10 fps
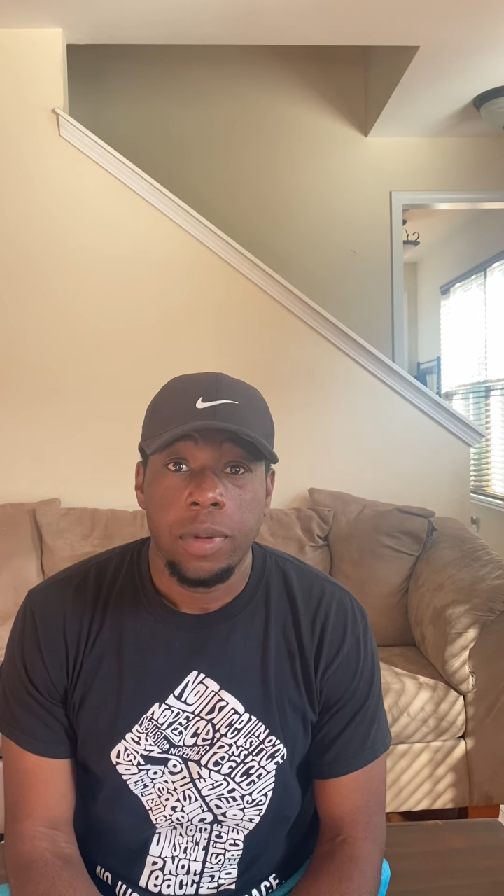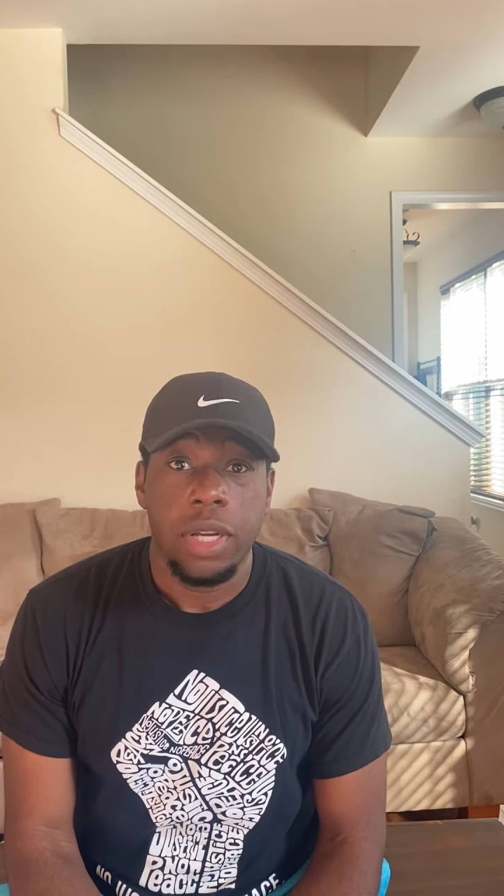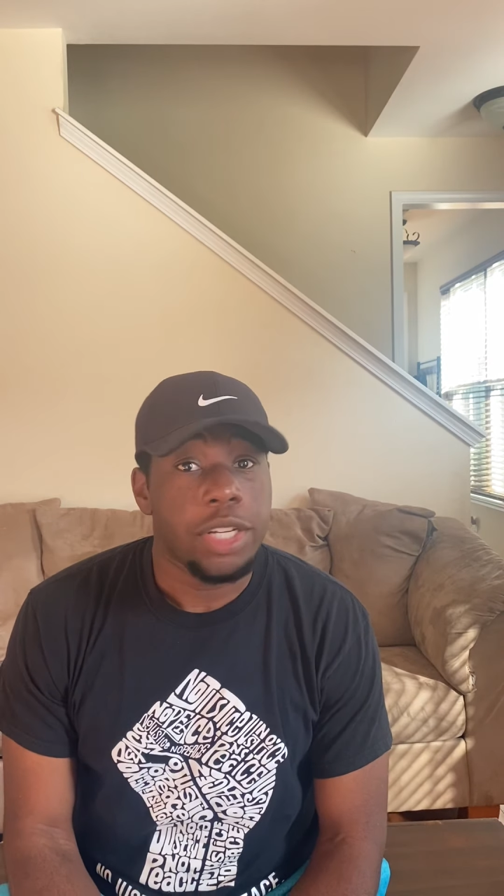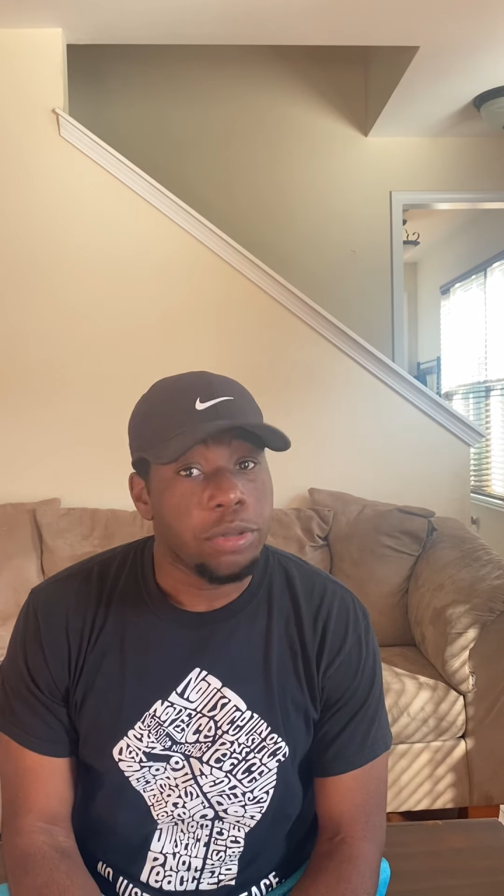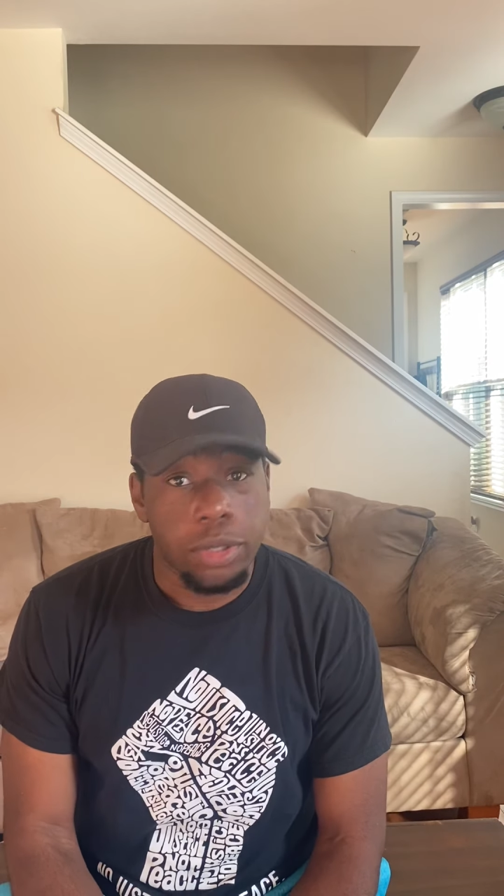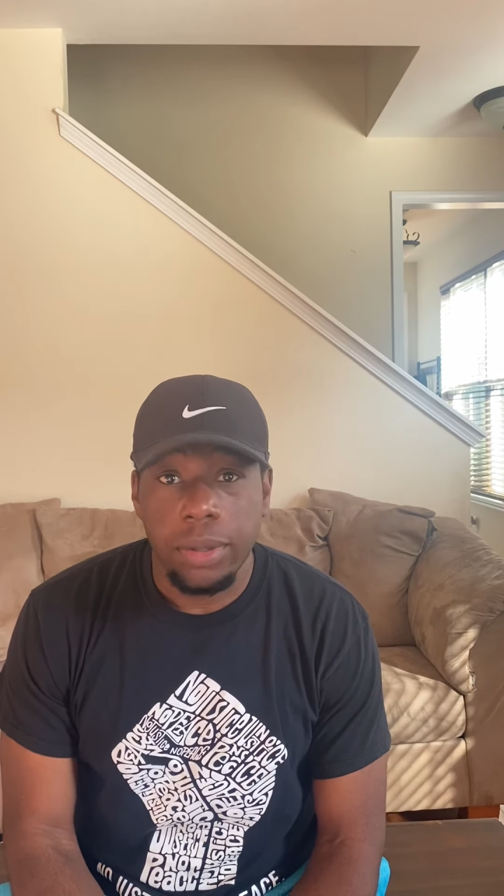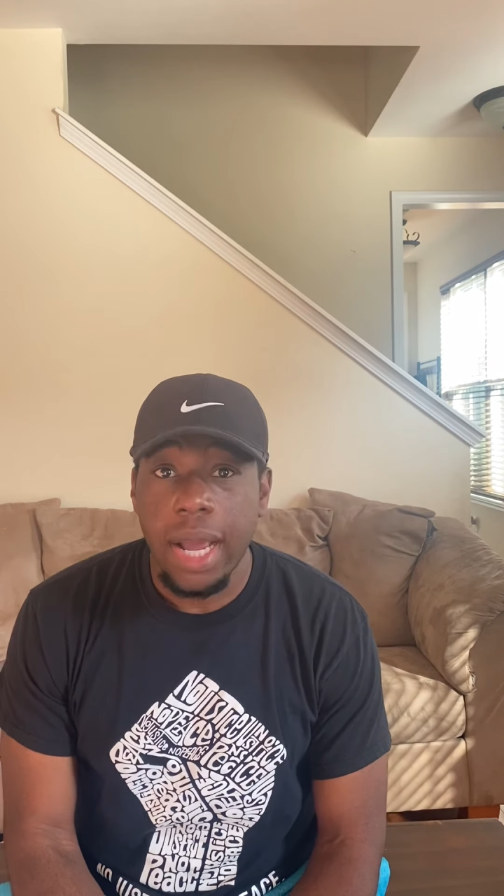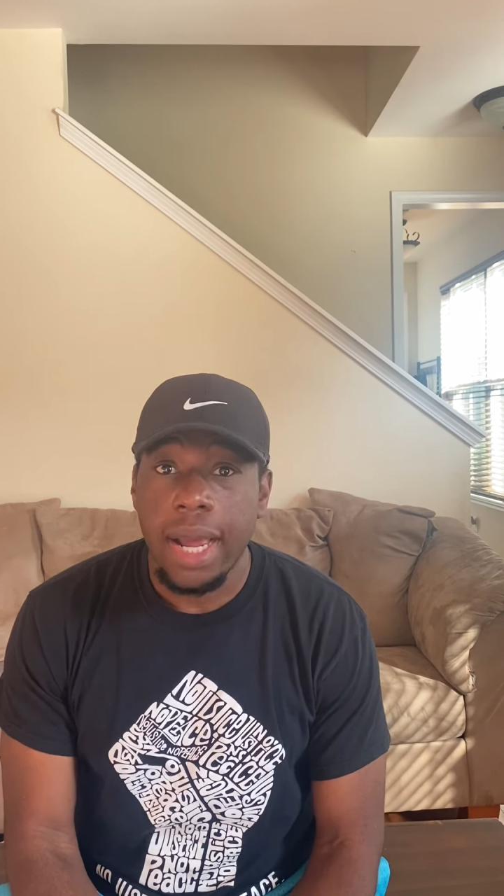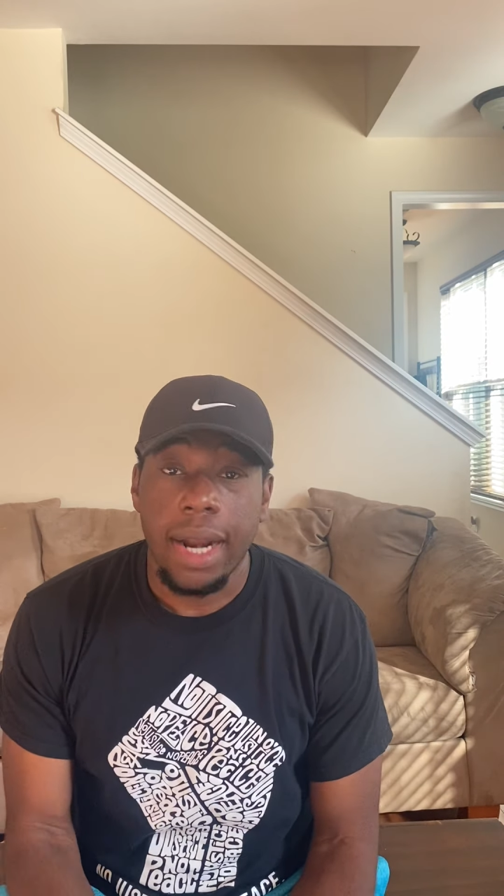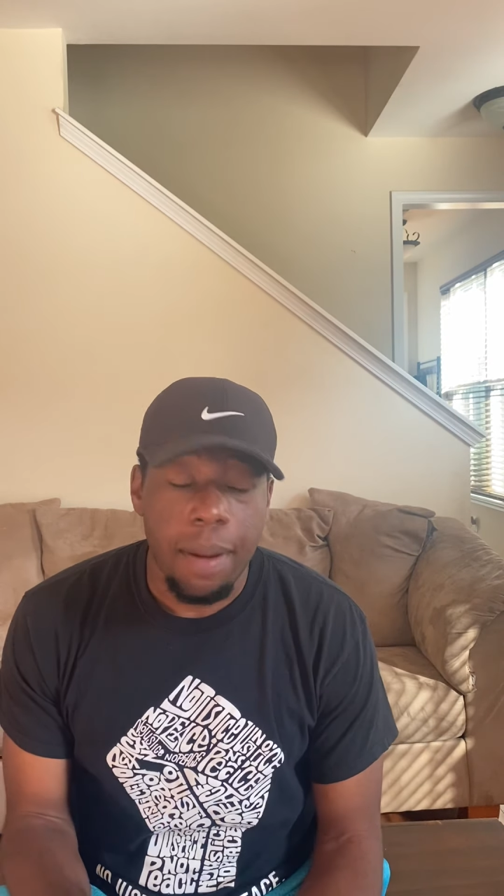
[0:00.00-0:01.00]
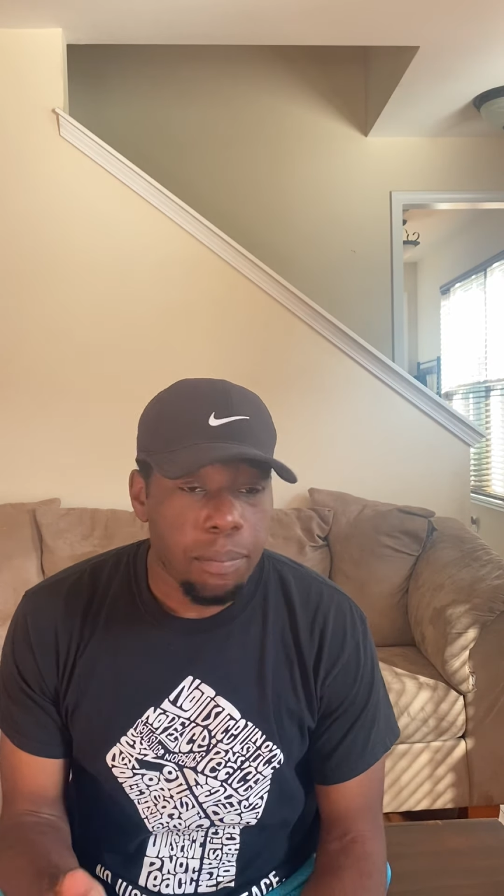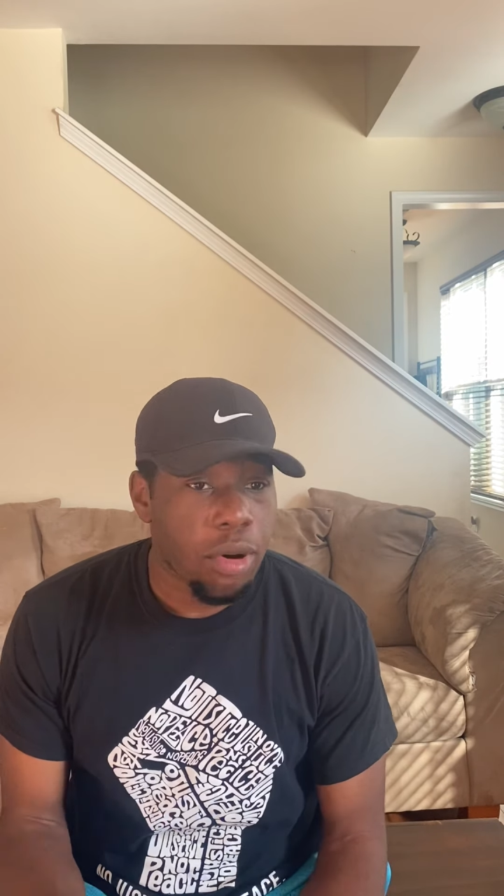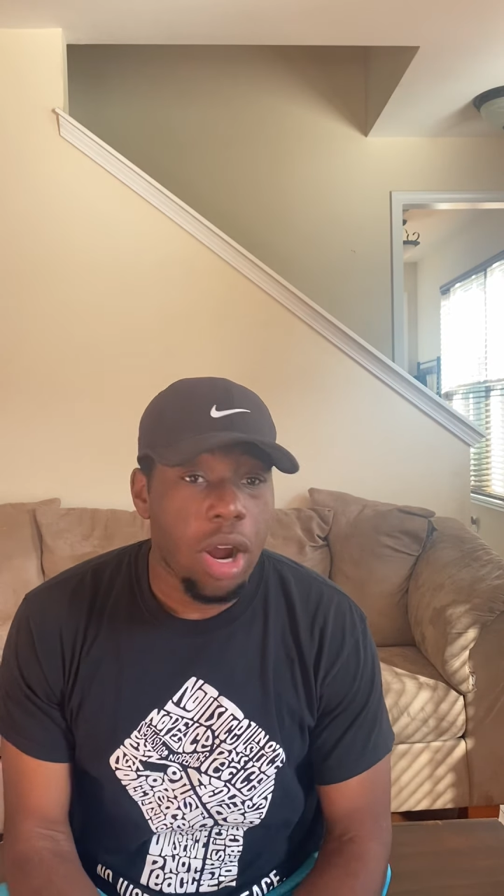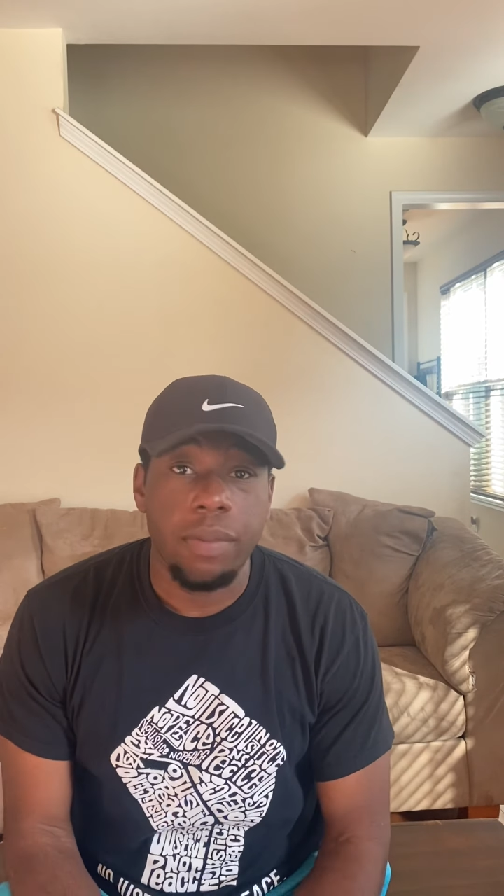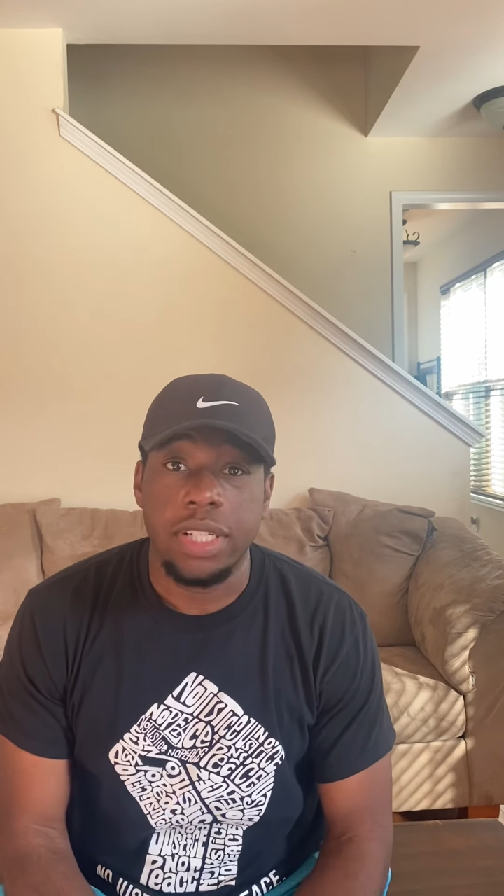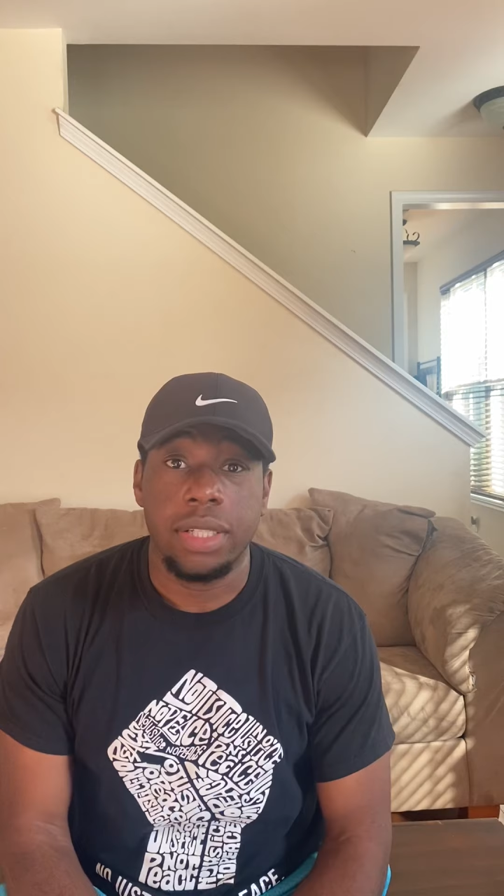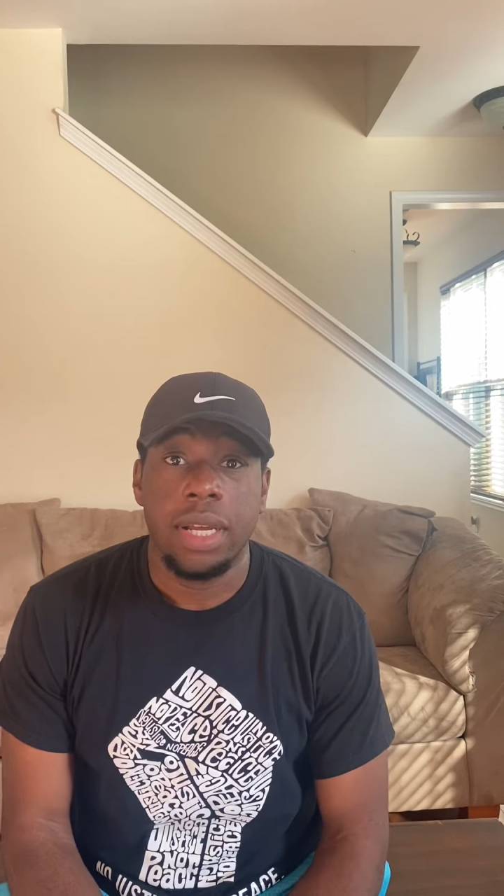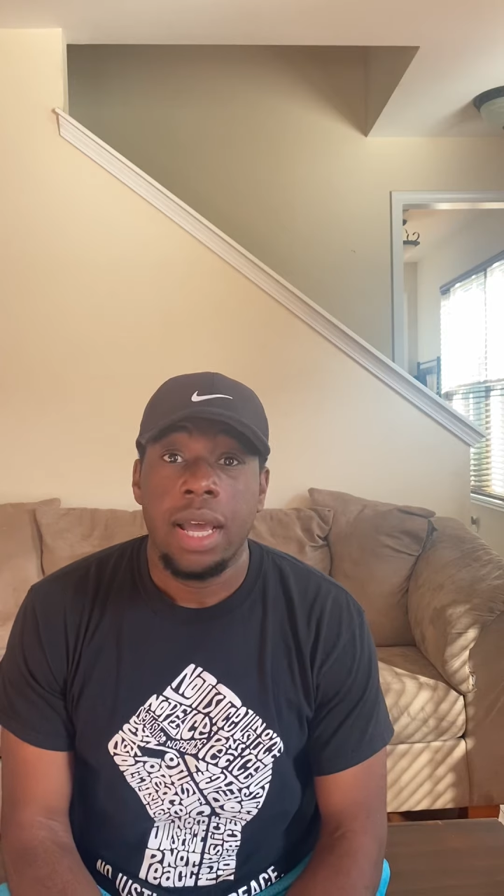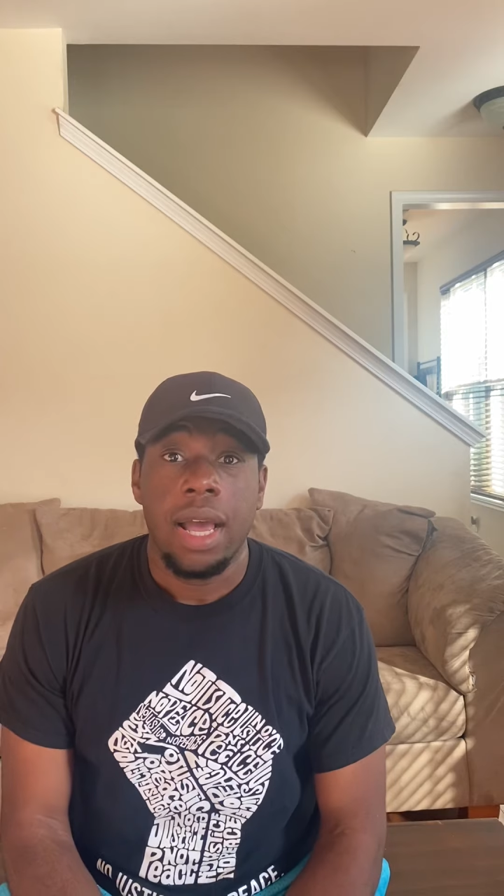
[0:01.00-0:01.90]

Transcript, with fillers: You do that, and I promise,